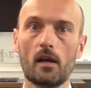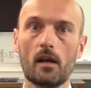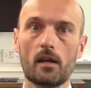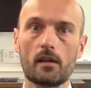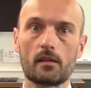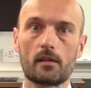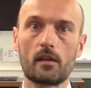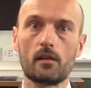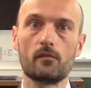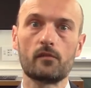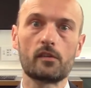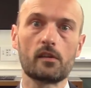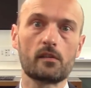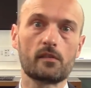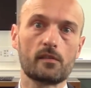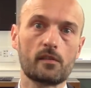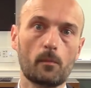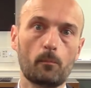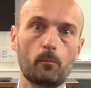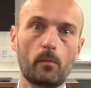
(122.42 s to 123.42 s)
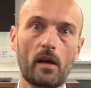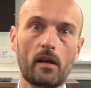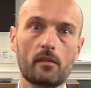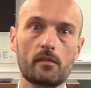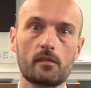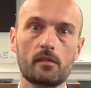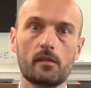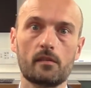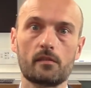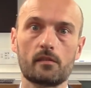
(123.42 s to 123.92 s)
and gives us the
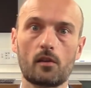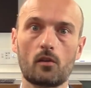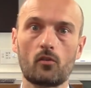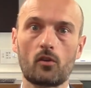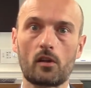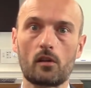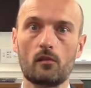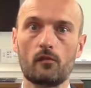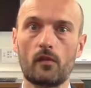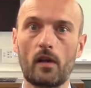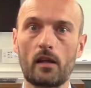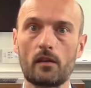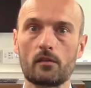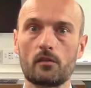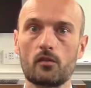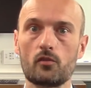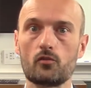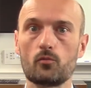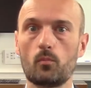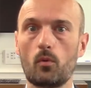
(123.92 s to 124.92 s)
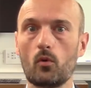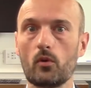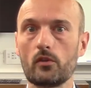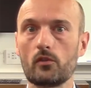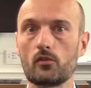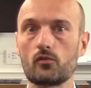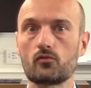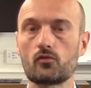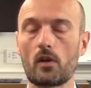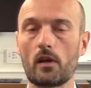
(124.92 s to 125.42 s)
best historical vantage point
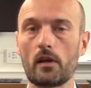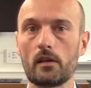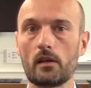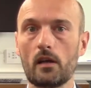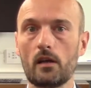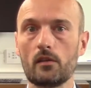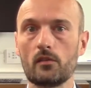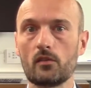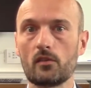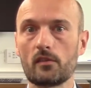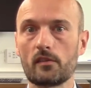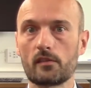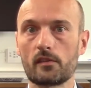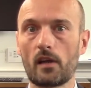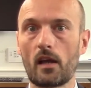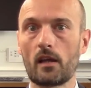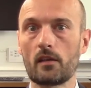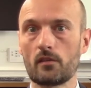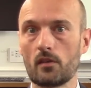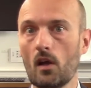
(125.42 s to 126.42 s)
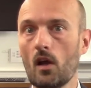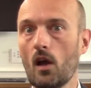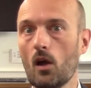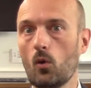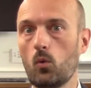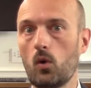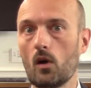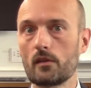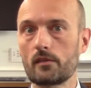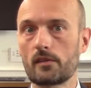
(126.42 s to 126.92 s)
to try and understand
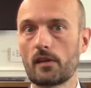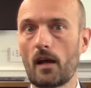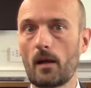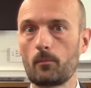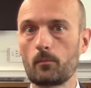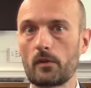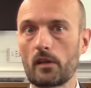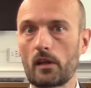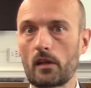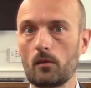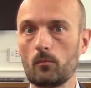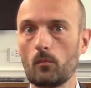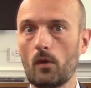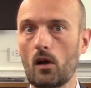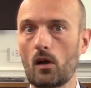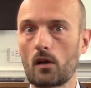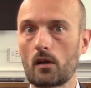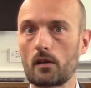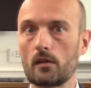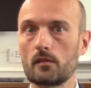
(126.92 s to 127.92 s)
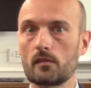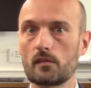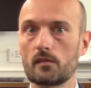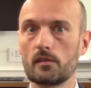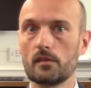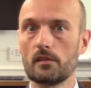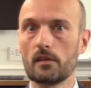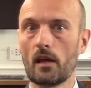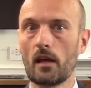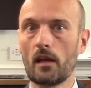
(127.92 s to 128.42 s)
what's happening in markets
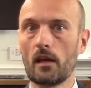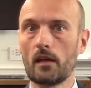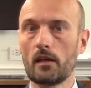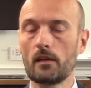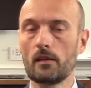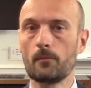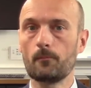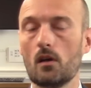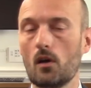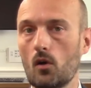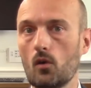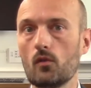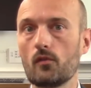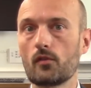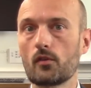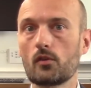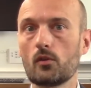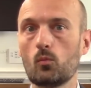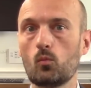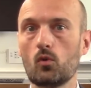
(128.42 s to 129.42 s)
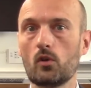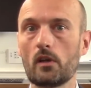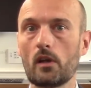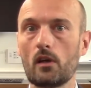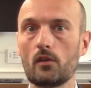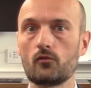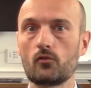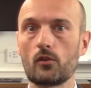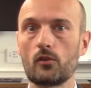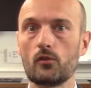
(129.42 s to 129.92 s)
today. Over the
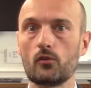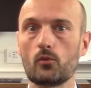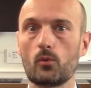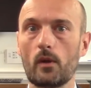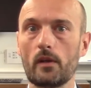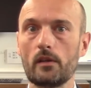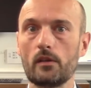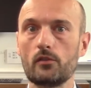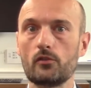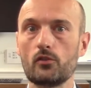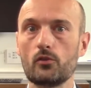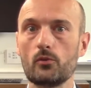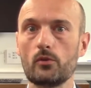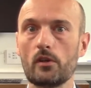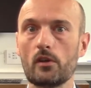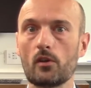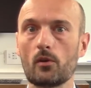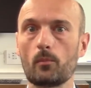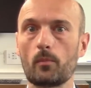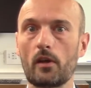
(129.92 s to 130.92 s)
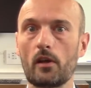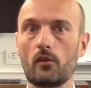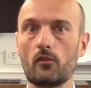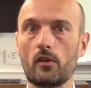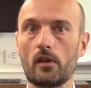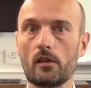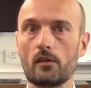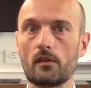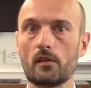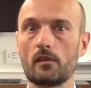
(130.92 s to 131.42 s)
122 year
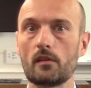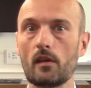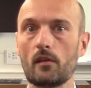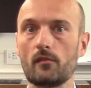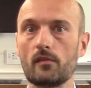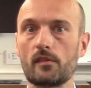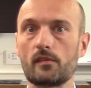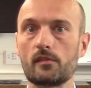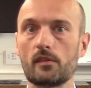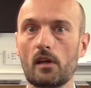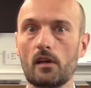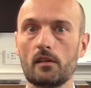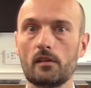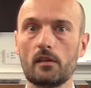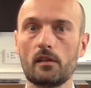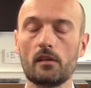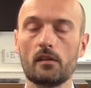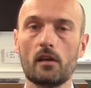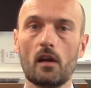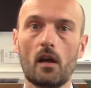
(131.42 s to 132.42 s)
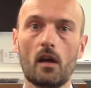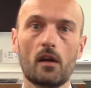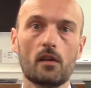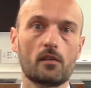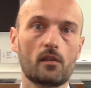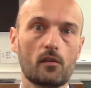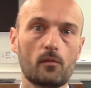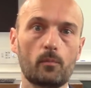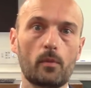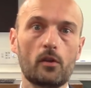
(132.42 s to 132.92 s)
period that they've studied,
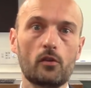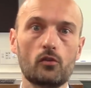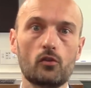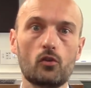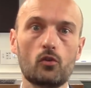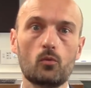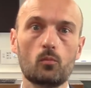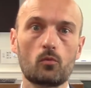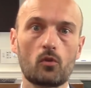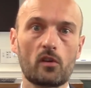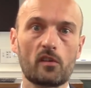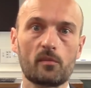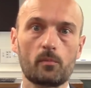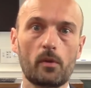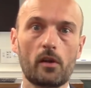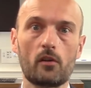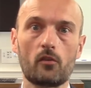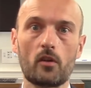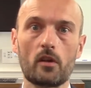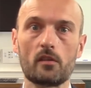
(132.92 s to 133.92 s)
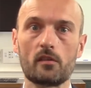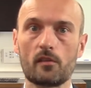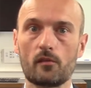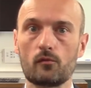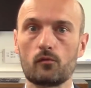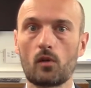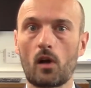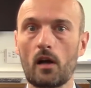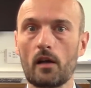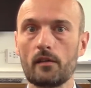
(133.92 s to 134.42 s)
there have been numerous periods of
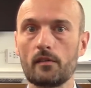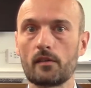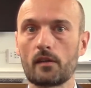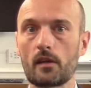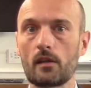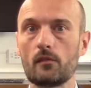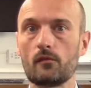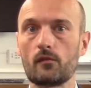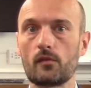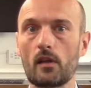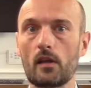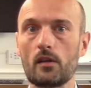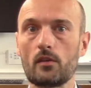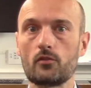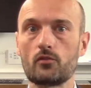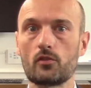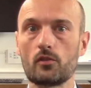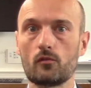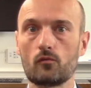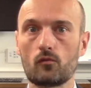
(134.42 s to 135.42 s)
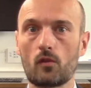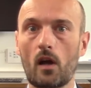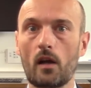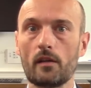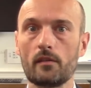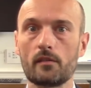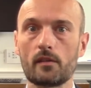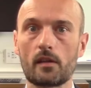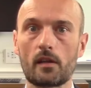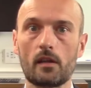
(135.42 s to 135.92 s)
rising inflation,
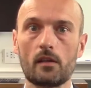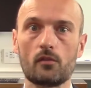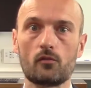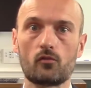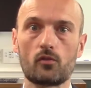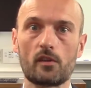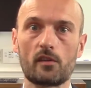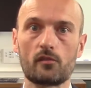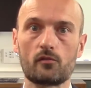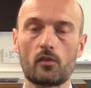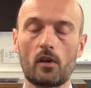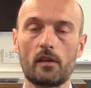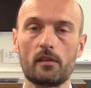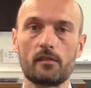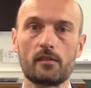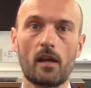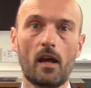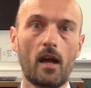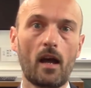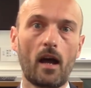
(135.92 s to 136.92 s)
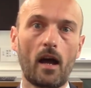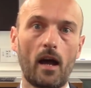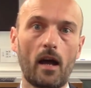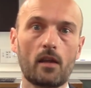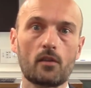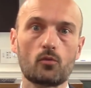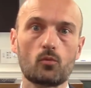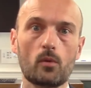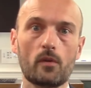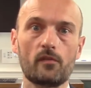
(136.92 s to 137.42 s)
rising interest rates,
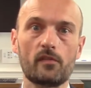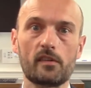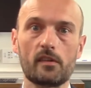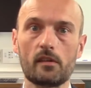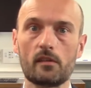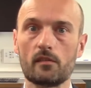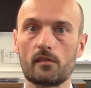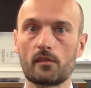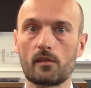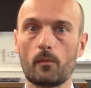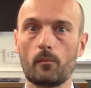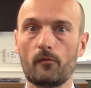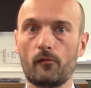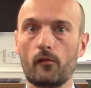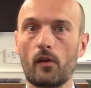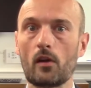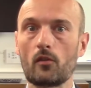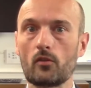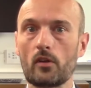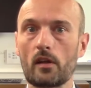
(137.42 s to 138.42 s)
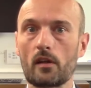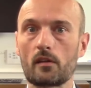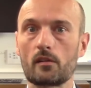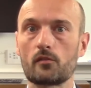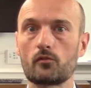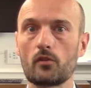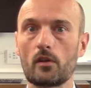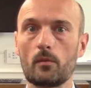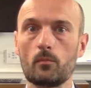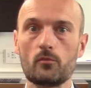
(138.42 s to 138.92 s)
and we've seen some very
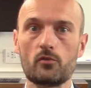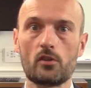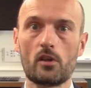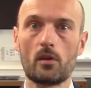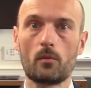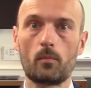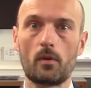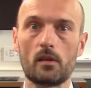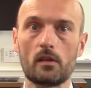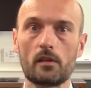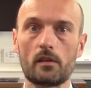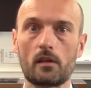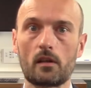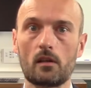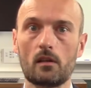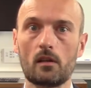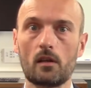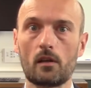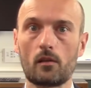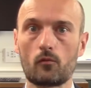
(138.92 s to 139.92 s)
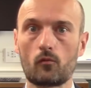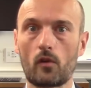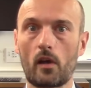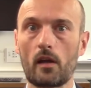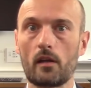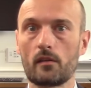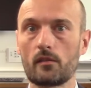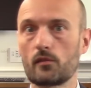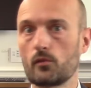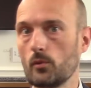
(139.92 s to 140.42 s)
extreme geopolitical
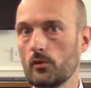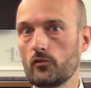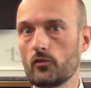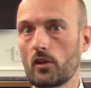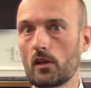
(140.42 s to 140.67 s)
unrest, which